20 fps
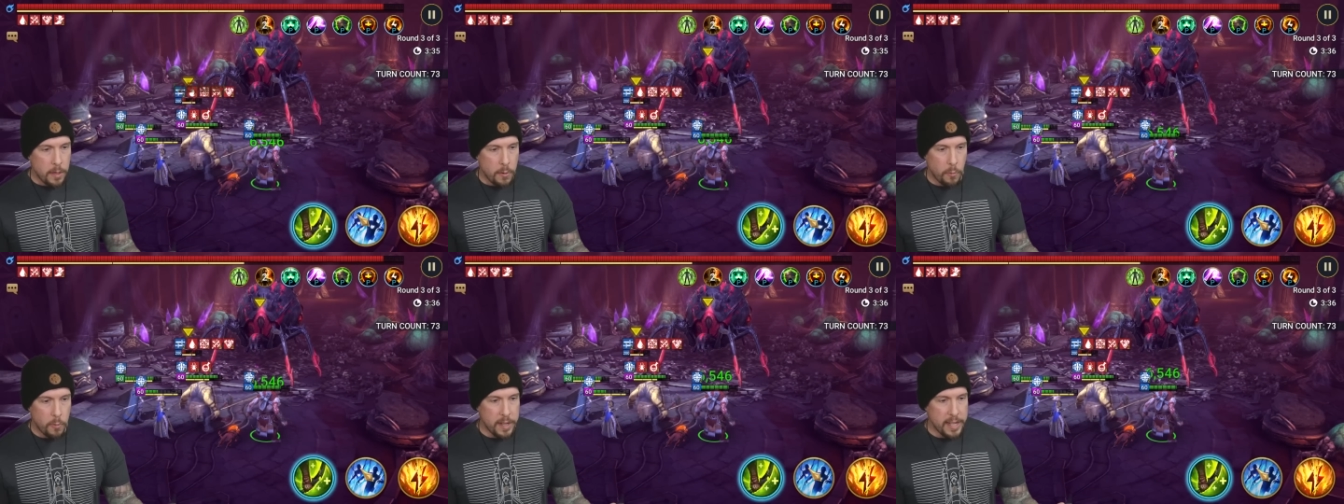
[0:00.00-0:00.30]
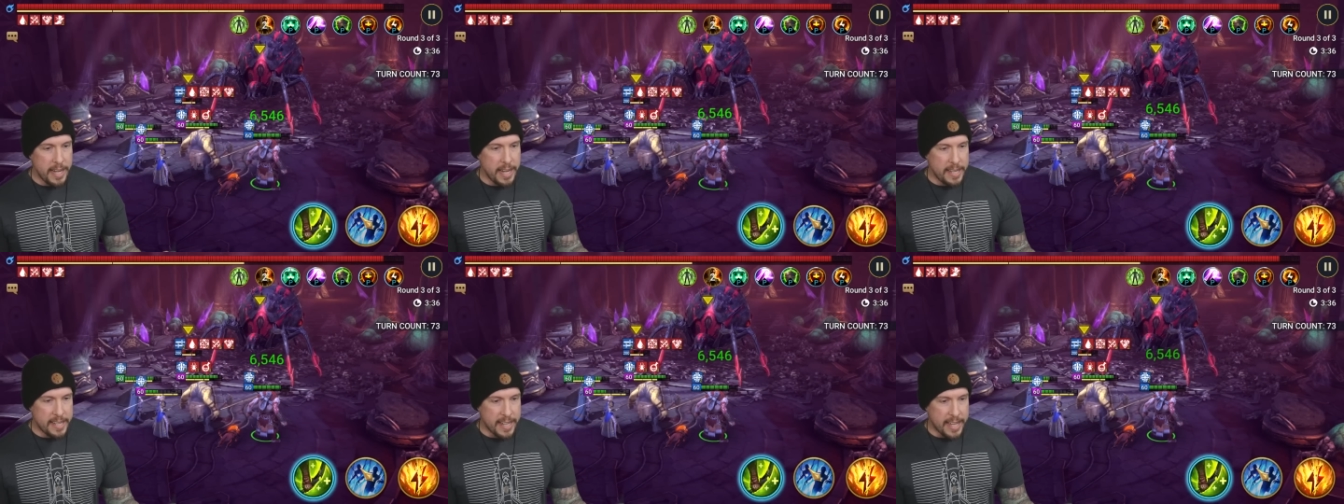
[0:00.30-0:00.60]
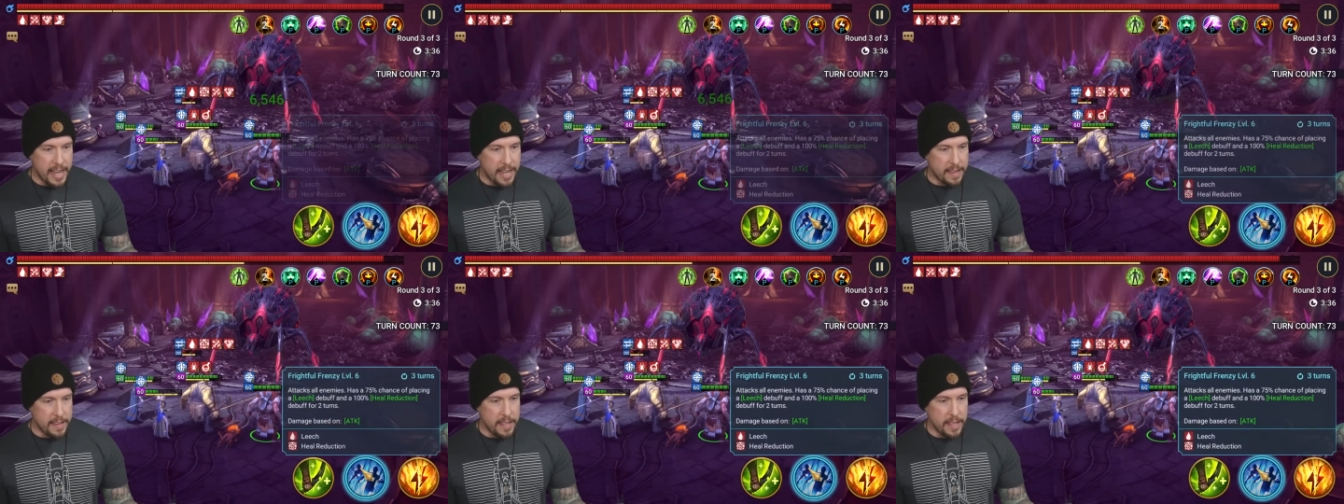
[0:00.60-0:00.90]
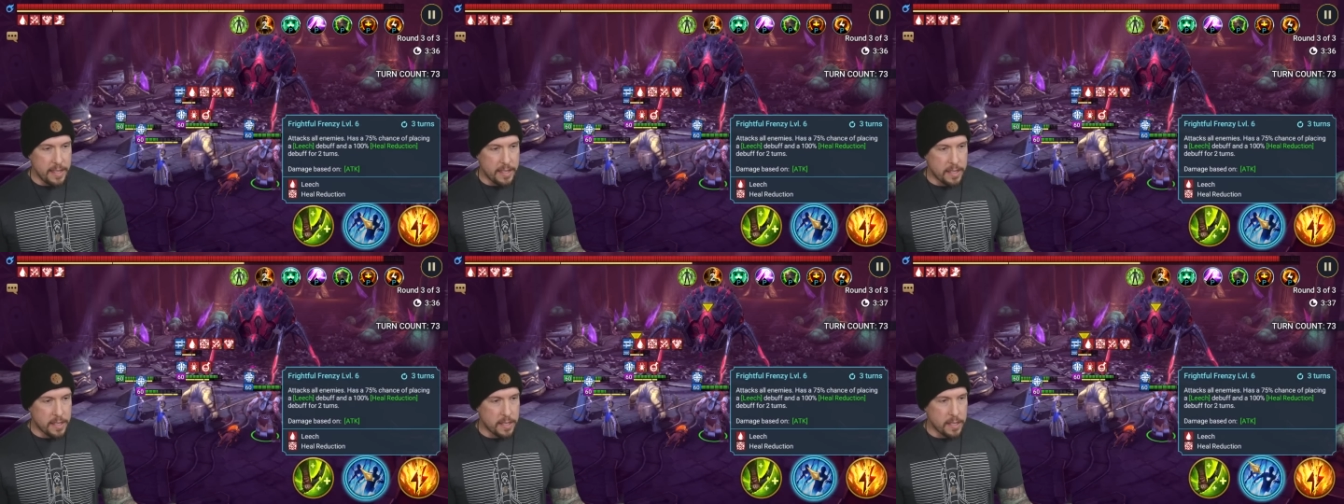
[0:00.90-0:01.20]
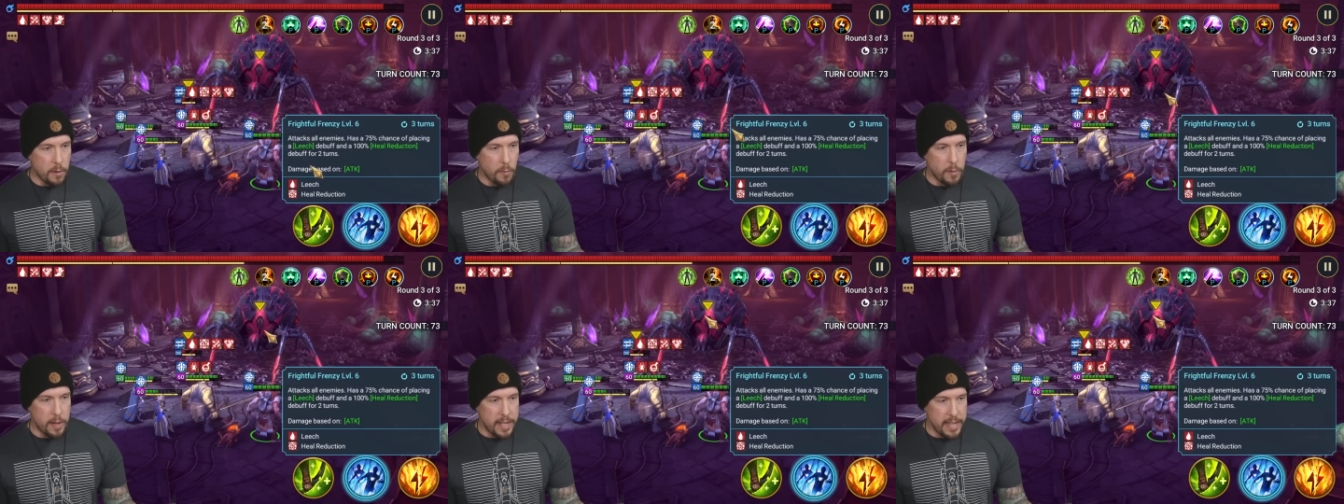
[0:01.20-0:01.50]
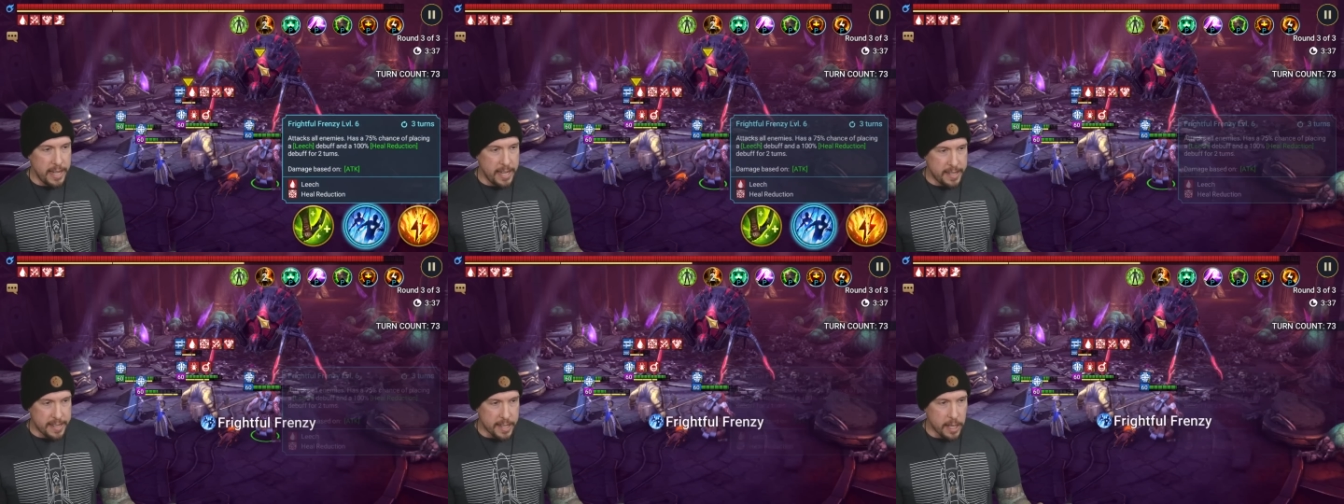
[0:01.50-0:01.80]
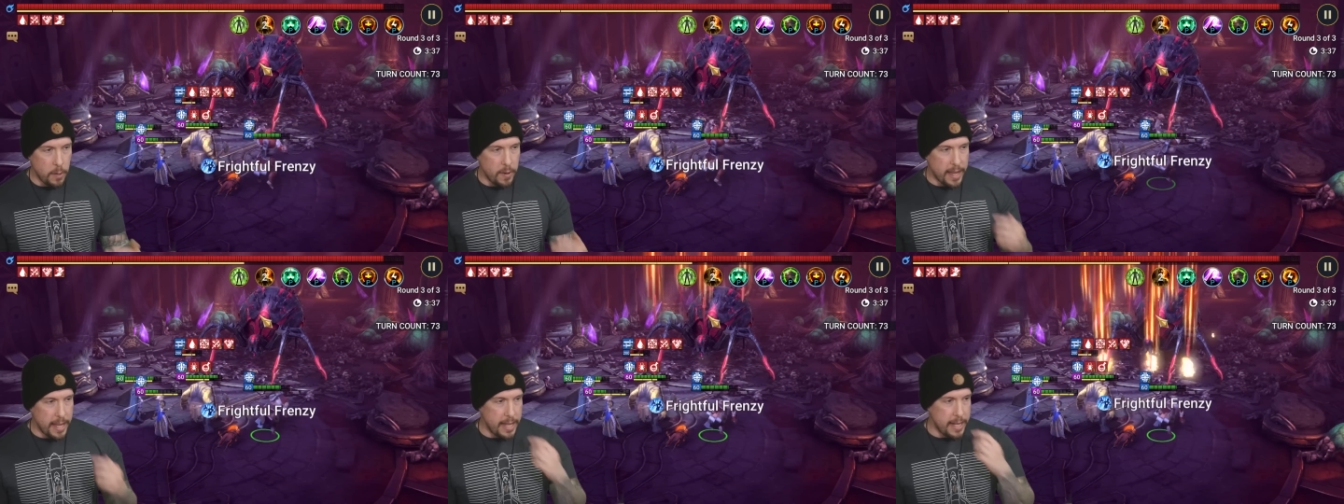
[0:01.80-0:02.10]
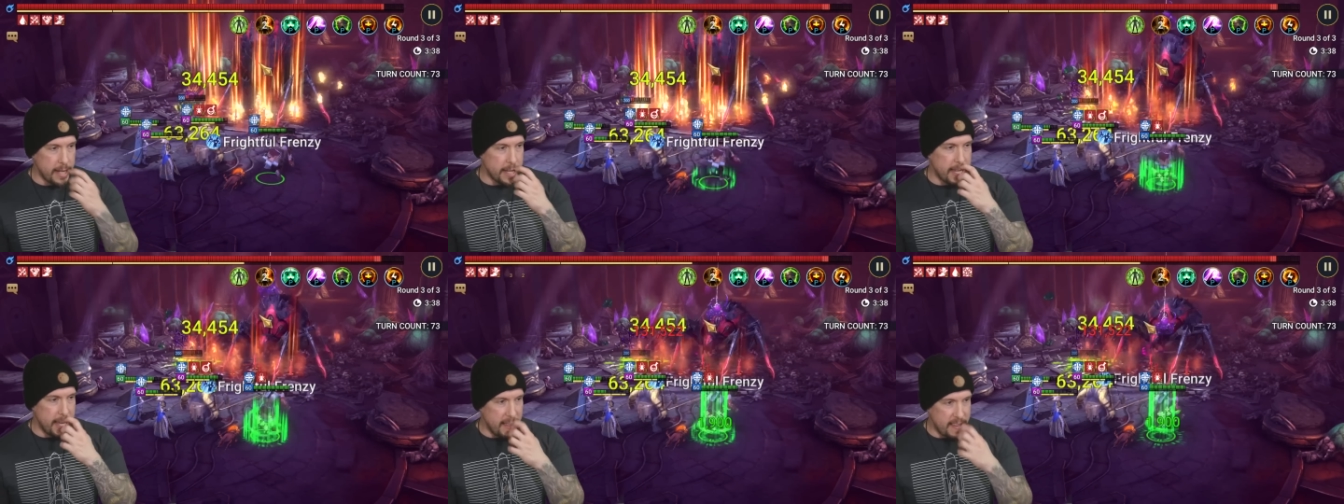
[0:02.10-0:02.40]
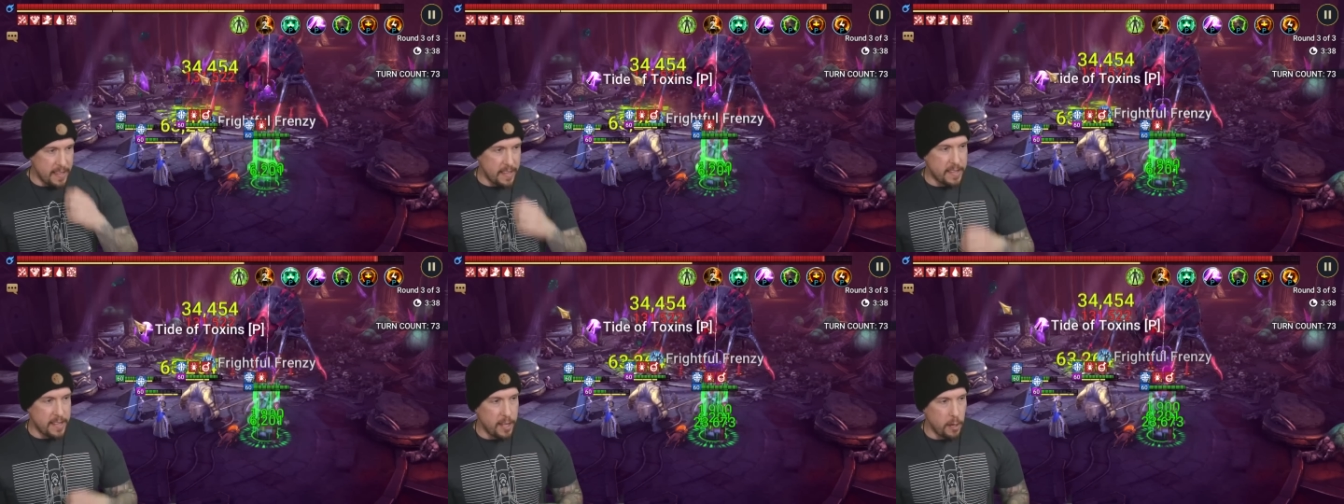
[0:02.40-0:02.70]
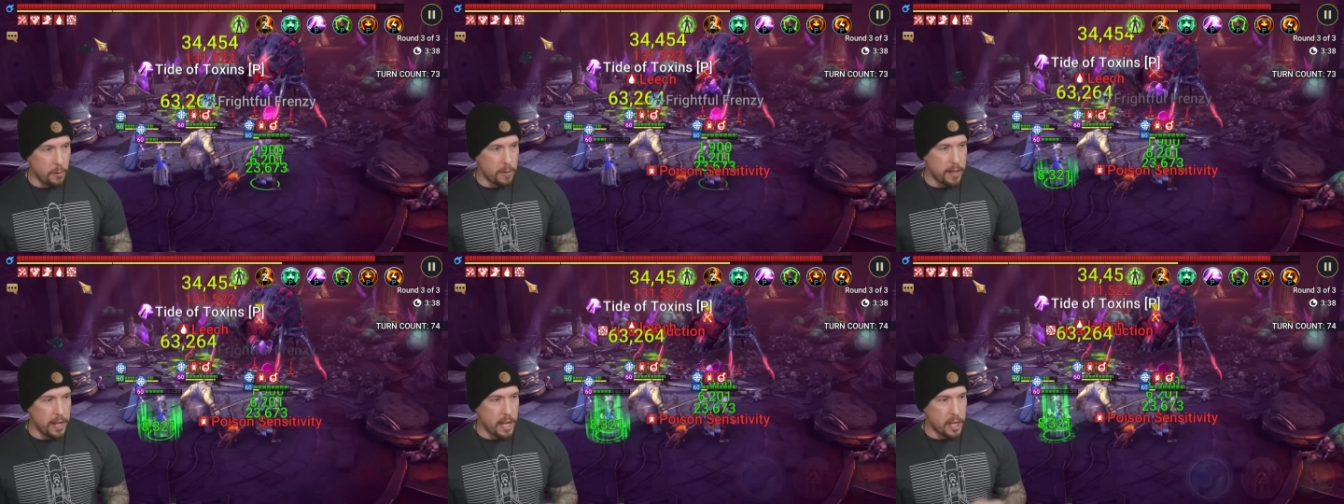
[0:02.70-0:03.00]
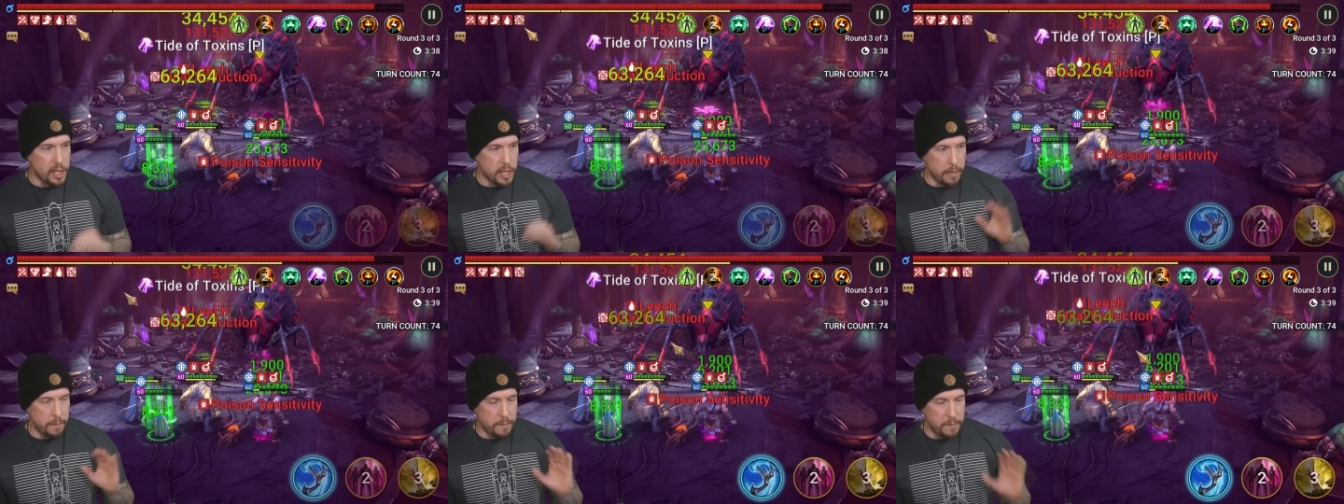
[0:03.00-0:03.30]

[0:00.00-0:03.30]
We need to get this. We need to go in, get this heal reduction.